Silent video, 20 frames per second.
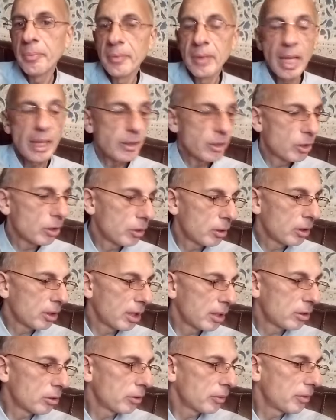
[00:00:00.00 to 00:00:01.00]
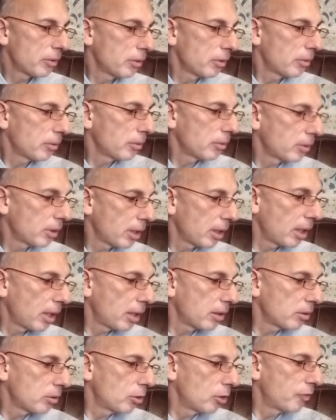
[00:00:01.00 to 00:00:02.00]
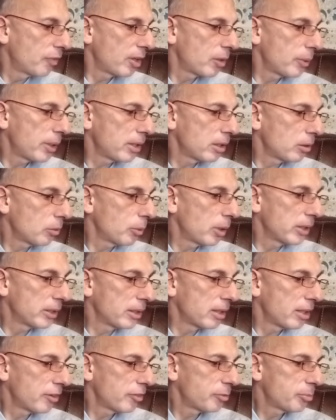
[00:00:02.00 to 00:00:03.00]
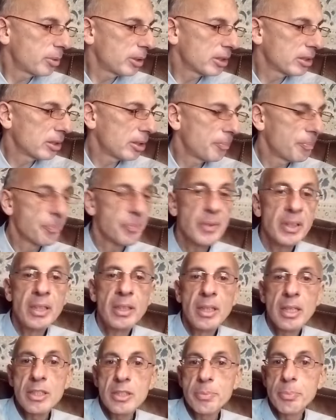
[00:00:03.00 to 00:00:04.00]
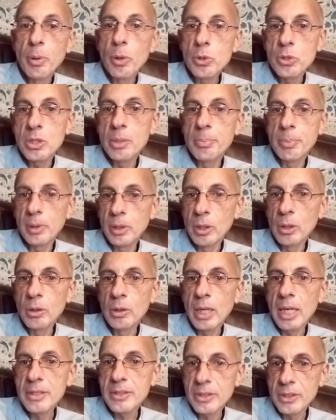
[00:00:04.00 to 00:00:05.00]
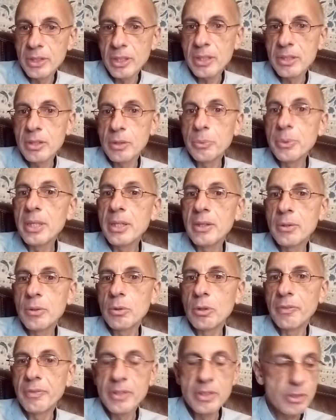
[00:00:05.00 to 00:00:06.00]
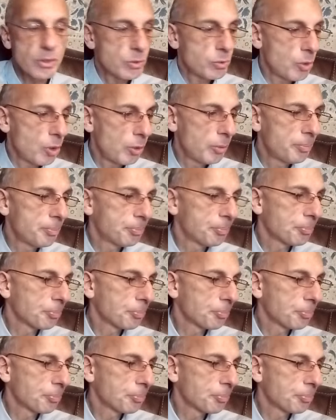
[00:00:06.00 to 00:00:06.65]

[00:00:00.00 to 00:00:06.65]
I don't know. I don't. I don't know if I read it well enough, but um, it's posted below. I suggest a read through of this quote.